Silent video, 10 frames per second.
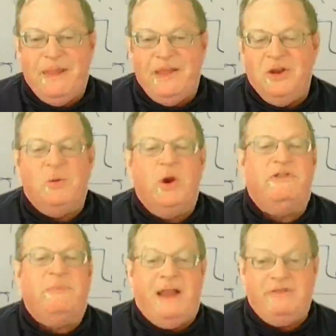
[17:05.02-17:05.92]

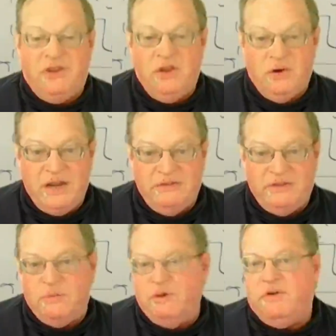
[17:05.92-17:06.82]
mortgage-backed securities
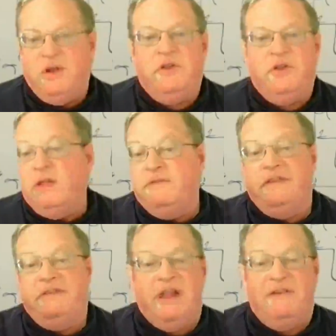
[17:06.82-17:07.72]
that were involved. All of
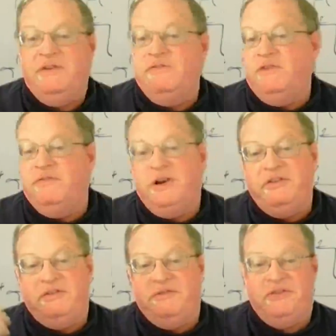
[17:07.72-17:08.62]
this stuff involved very
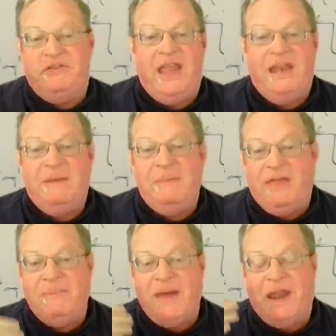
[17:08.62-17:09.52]
sophisticated
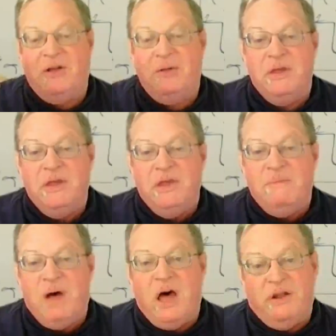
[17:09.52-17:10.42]
mathematical
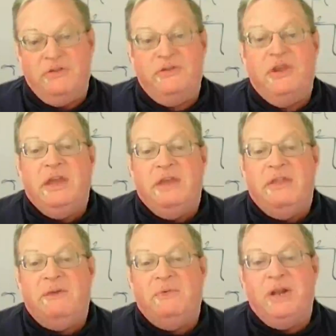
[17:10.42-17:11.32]
models
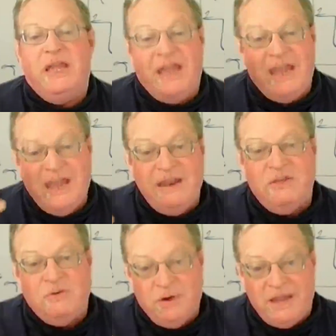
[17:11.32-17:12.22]
that really hid
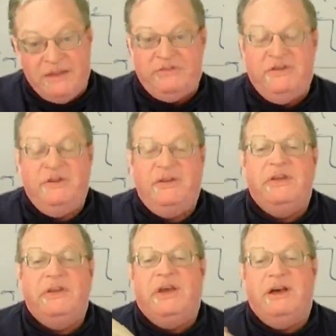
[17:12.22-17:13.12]
the risk
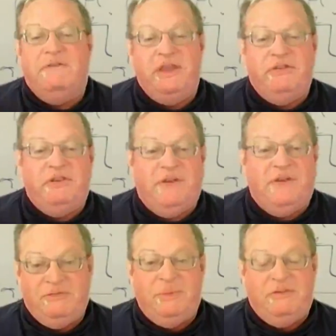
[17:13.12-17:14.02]
of these
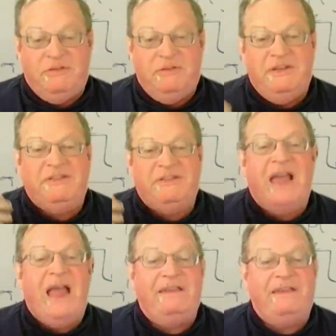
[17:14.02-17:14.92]
investments,
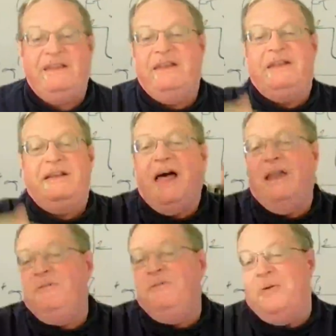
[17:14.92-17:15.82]
disguised it in a lot
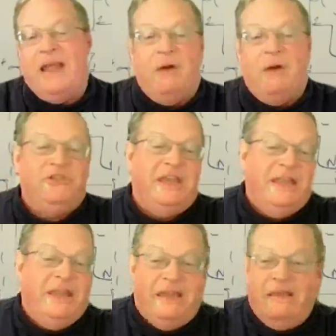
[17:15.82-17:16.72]
of
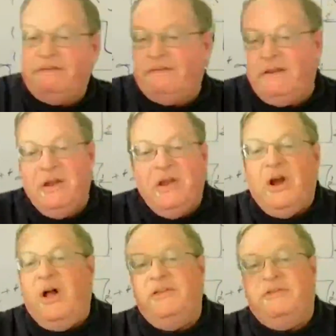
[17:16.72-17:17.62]
Gaussian this and
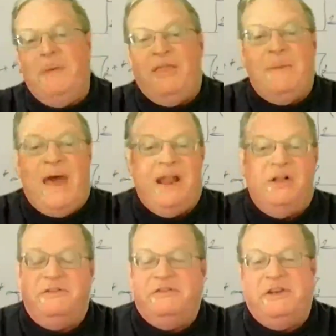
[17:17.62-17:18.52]
all this
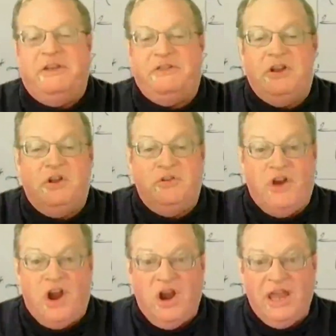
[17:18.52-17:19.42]
mathematical and statistical
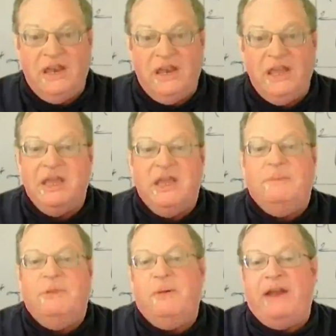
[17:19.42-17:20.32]
jargon,
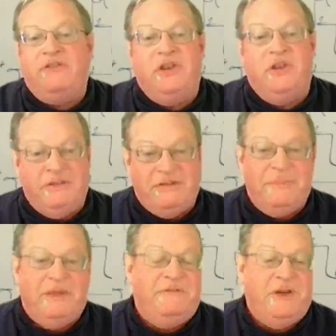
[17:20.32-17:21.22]
but they were actually doing
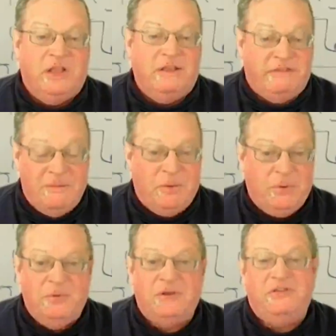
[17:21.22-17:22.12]
something fairly
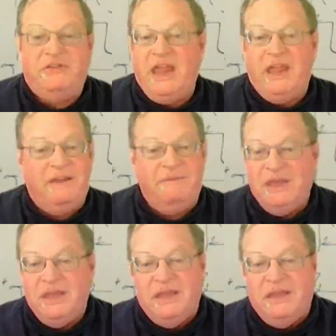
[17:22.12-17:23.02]
simple, which is taking
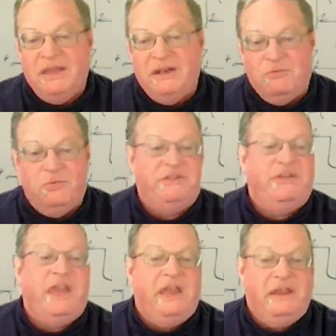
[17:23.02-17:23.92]

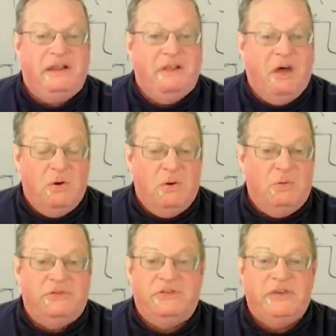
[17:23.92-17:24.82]
risky
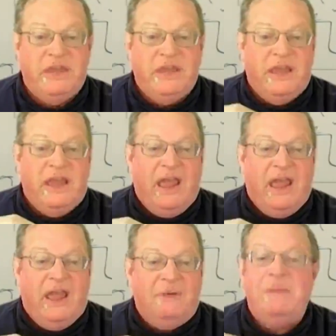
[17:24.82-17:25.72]
loans
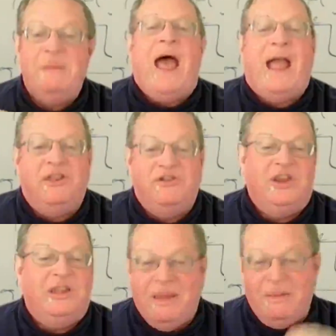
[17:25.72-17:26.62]
and
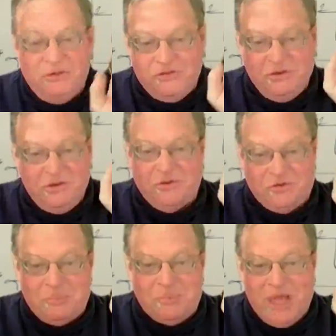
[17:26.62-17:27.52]
repackaging them as
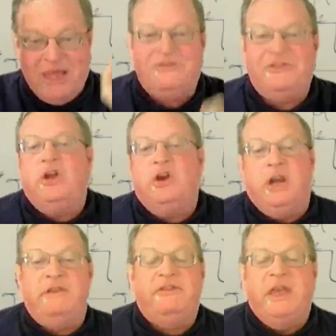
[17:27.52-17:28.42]
AAA
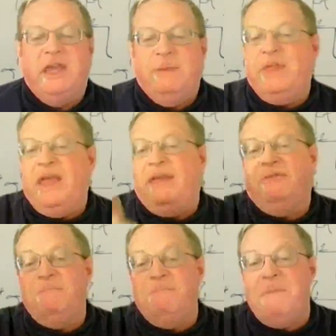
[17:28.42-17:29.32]
securities. But they had
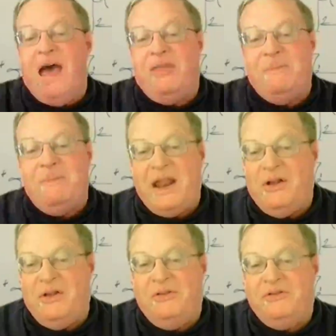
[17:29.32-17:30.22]
this
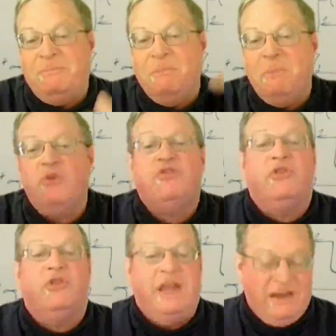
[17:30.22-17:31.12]
mathematical
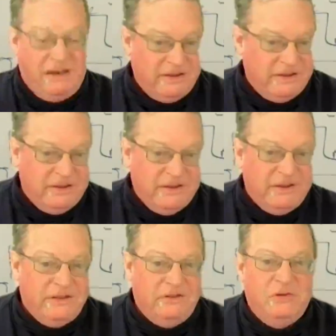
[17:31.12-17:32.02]
smokescreen
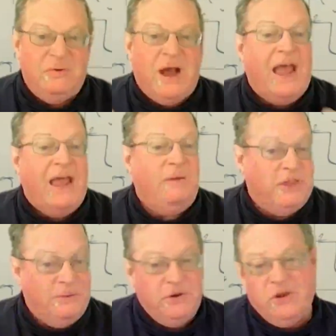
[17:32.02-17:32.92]
to hide what
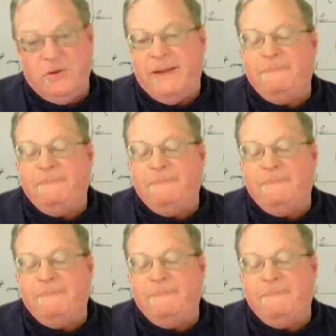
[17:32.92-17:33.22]
they were doing.